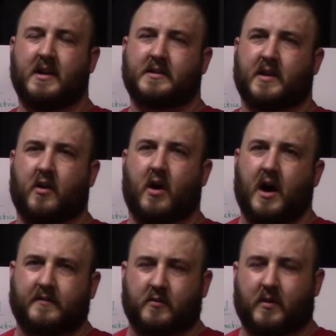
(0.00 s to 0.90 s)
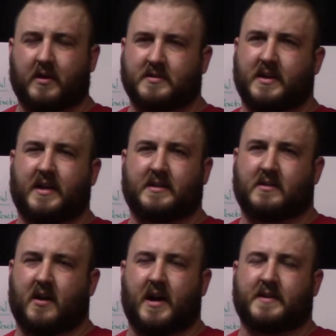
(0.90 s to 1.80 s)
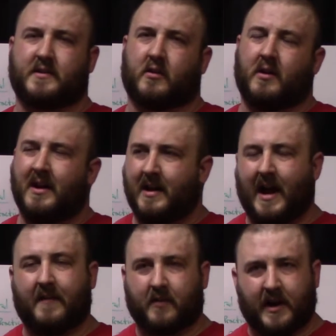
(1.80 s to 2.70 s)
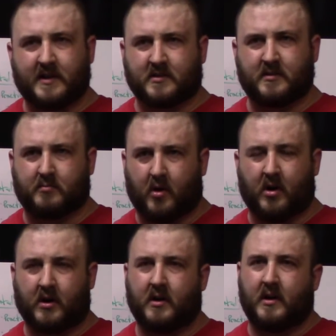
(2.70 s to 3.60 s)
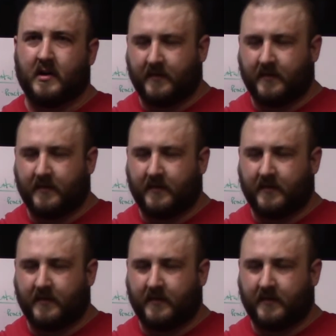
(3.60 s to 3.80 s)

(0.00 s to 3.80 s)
So often what I'll see is clients, they'll have their hands on the bar,